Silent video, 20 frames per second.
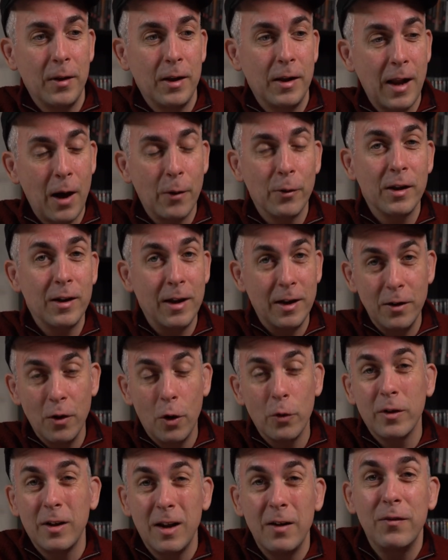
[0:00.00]
Now that I
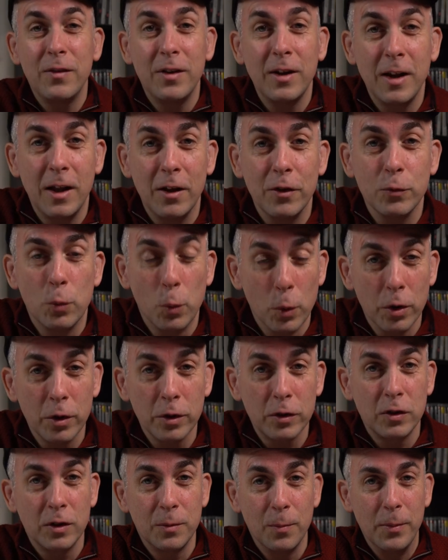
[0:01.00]
know that everything else
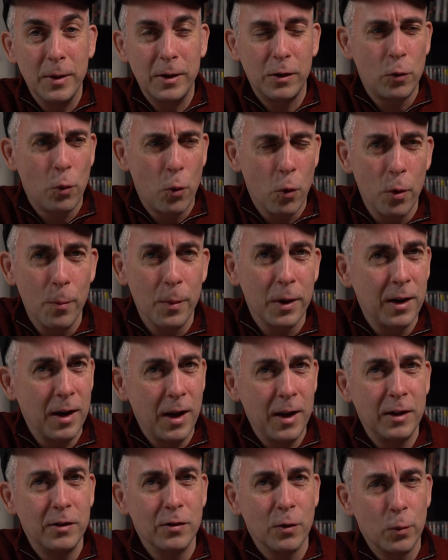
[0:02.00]
works, the core
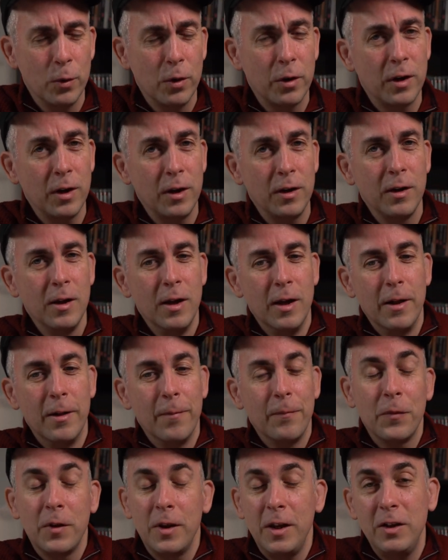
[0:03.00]
mechanics are working,
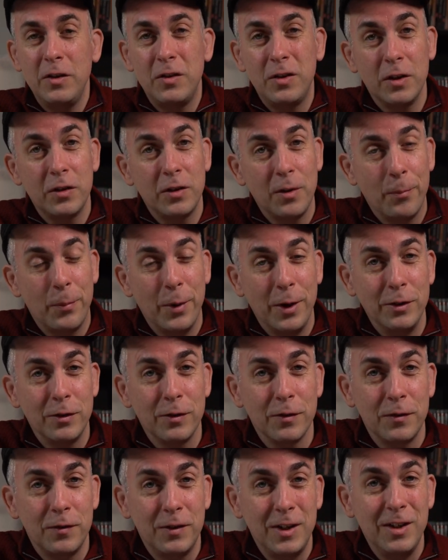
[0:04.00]
it's just a bunch
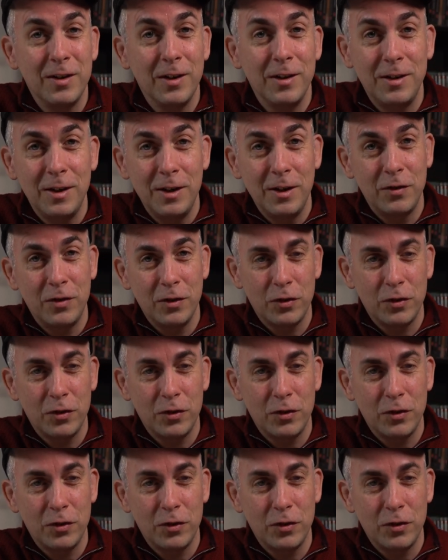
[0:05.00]
of these ideas.